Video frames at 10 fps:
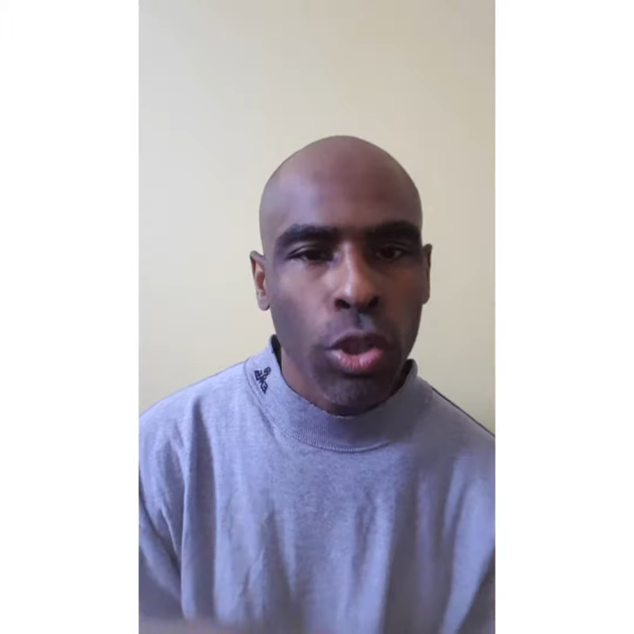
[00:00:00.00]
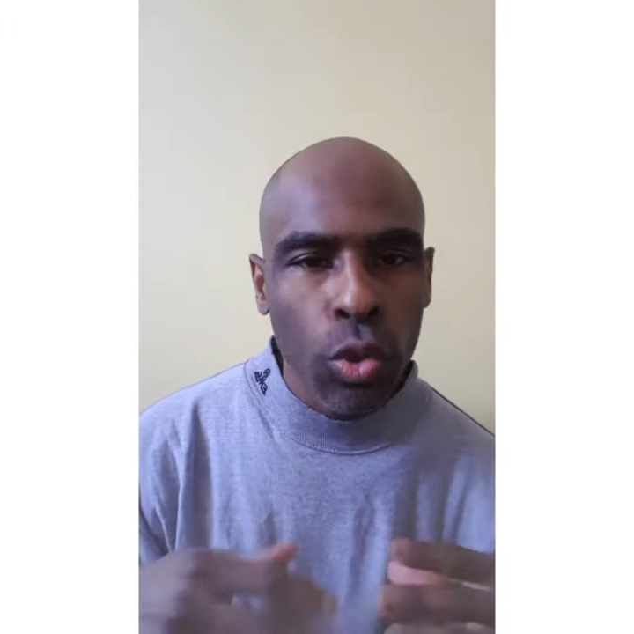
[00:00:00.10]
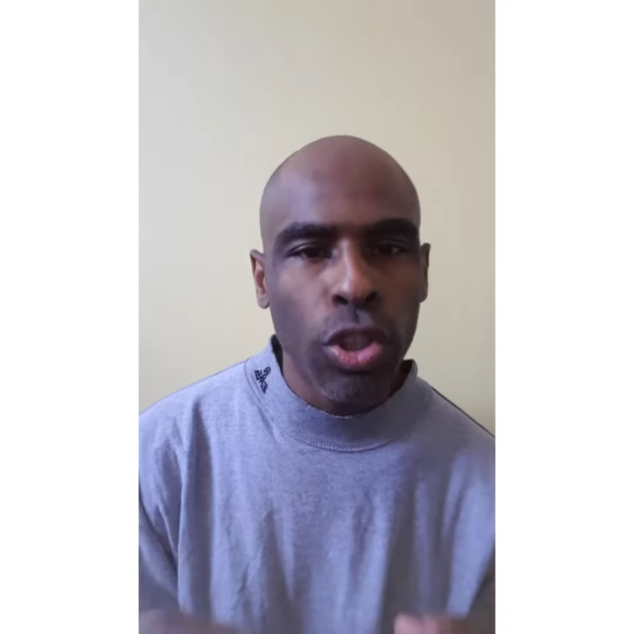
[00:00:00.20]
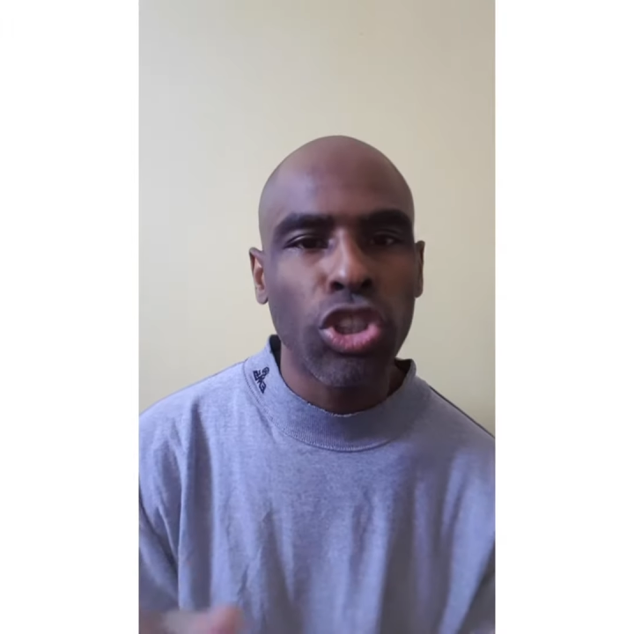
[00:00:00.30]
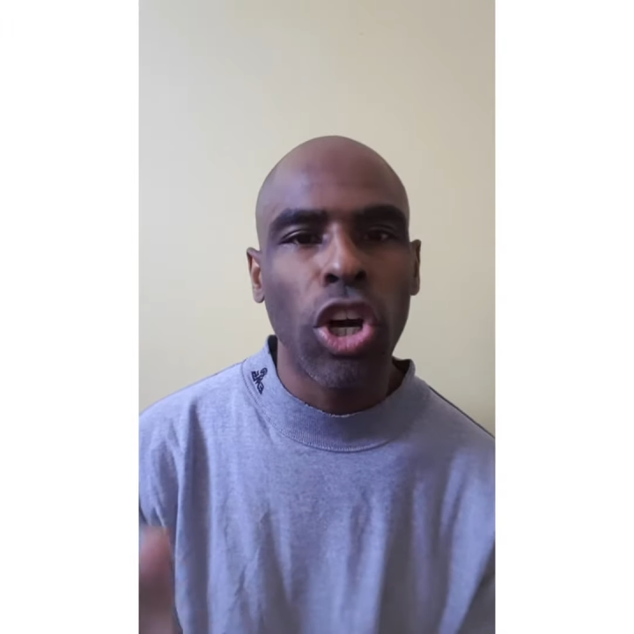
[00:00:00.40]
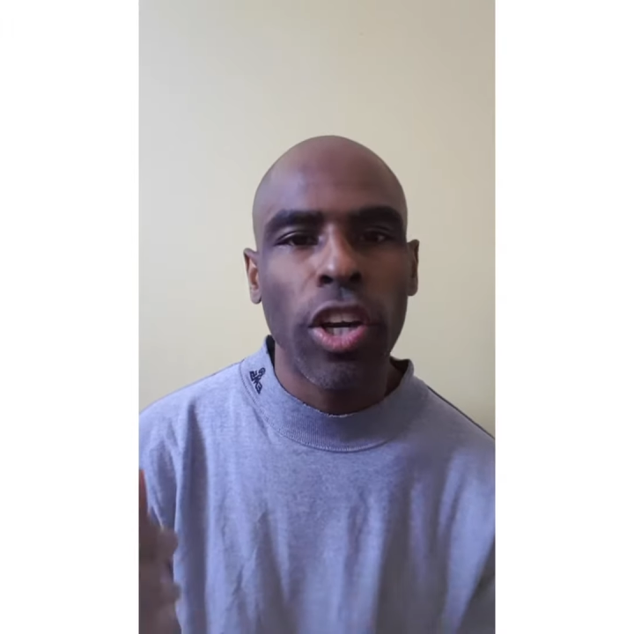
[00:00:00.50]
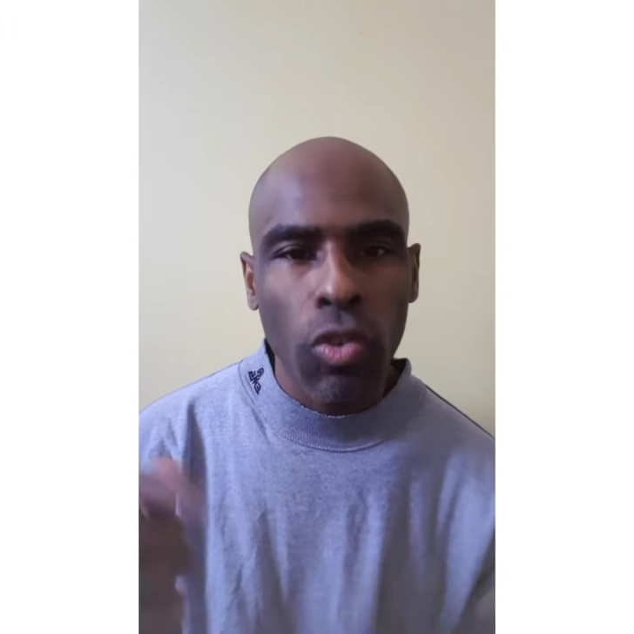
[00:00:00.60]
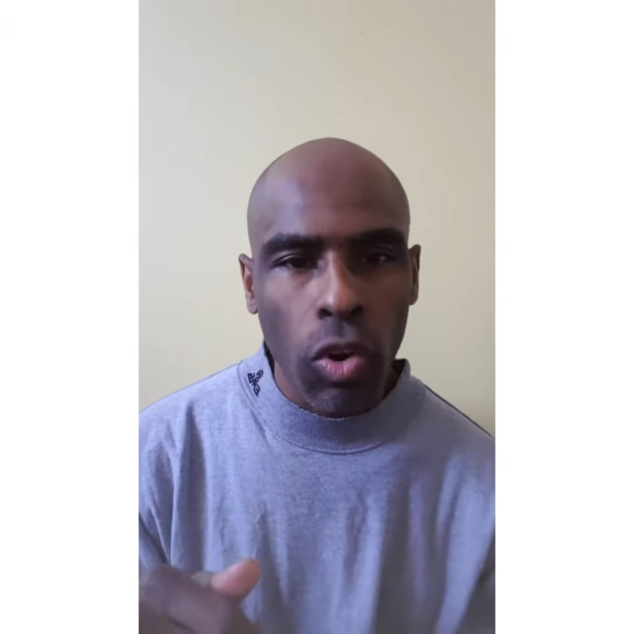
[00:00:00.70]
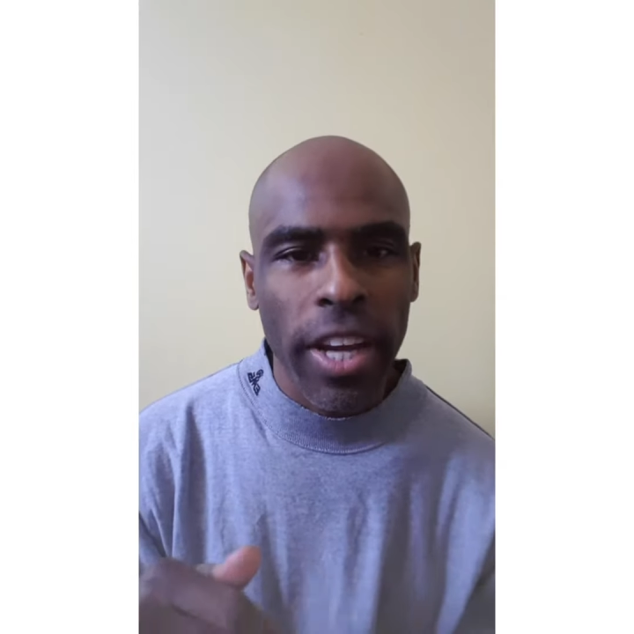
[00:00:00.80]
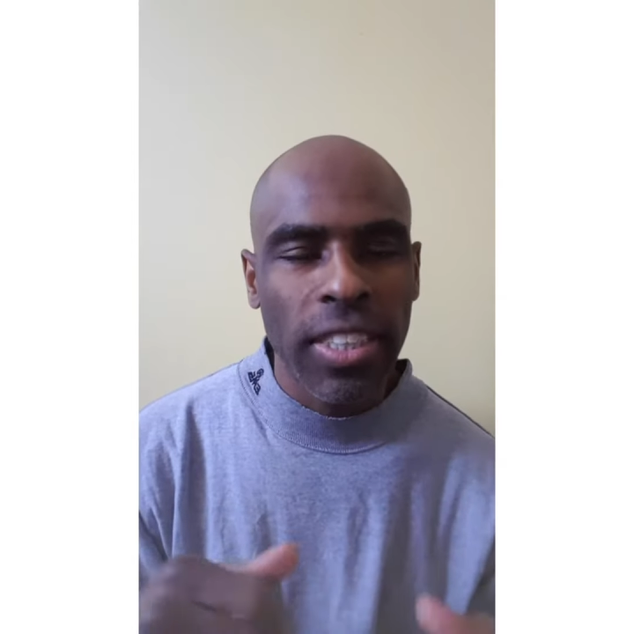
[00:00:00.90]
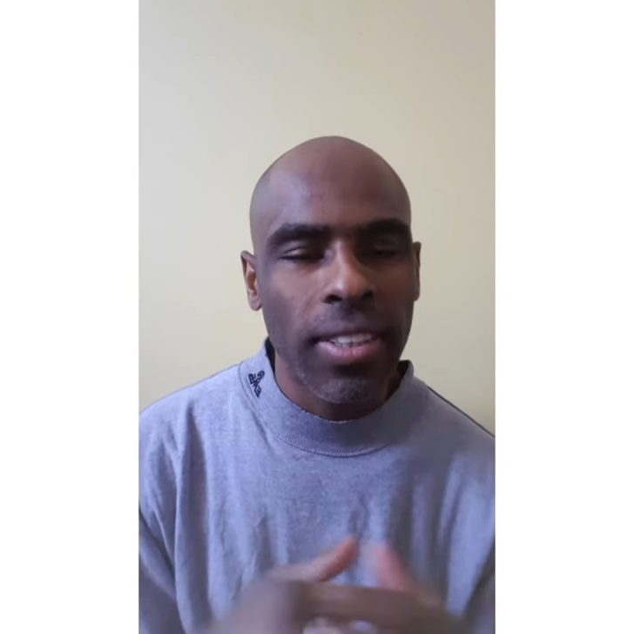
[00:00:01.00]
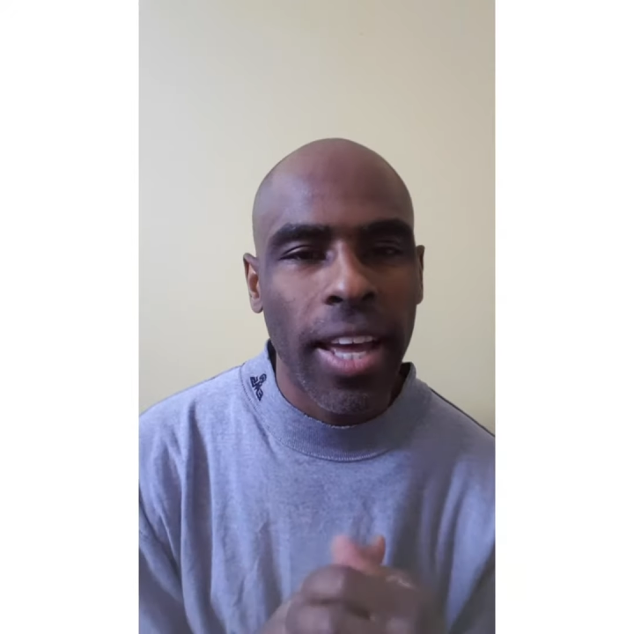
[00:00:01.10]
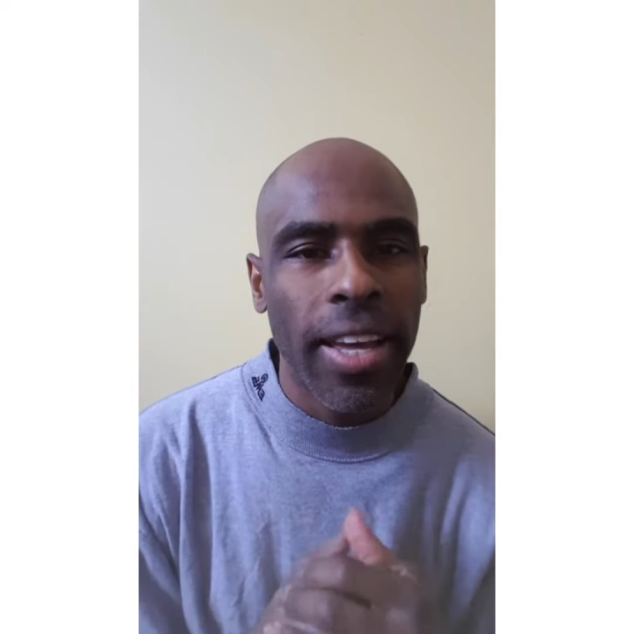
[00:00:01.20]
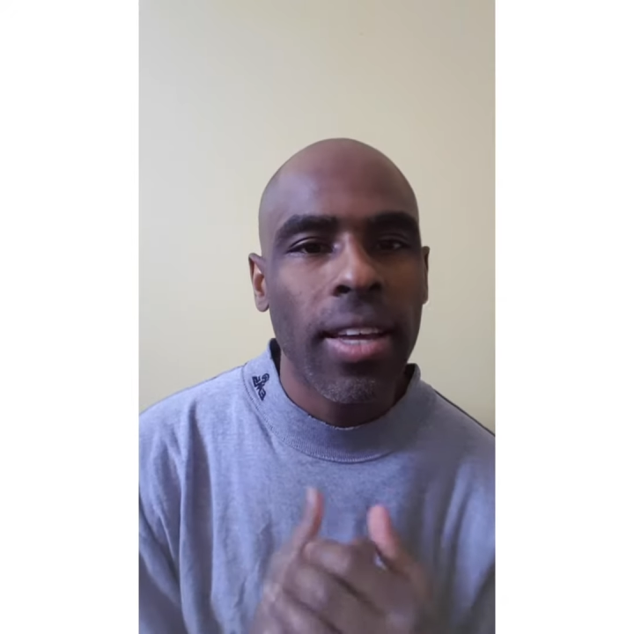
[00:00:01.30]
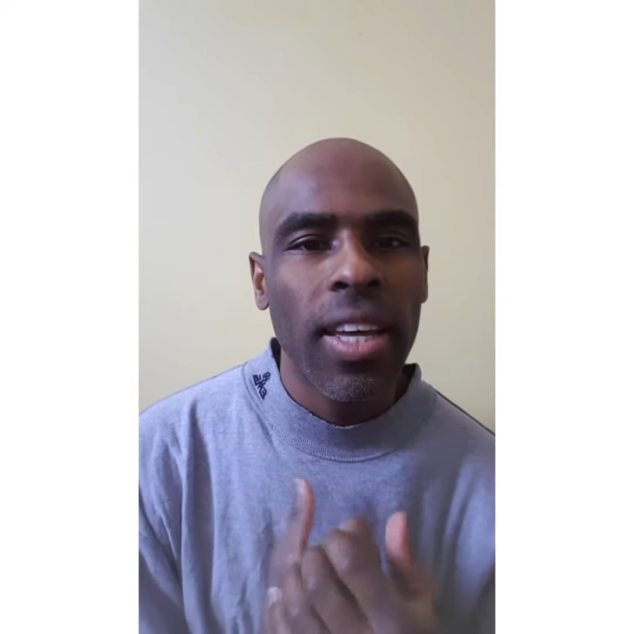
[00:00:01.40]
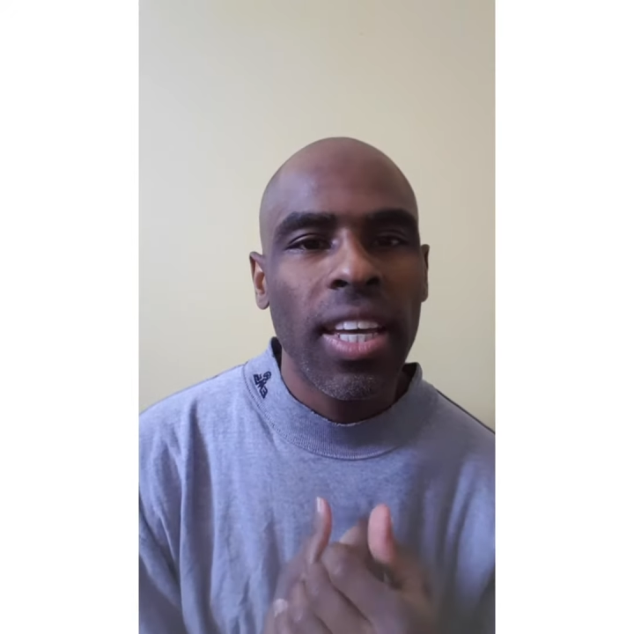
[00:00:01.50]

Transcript: You can start right today.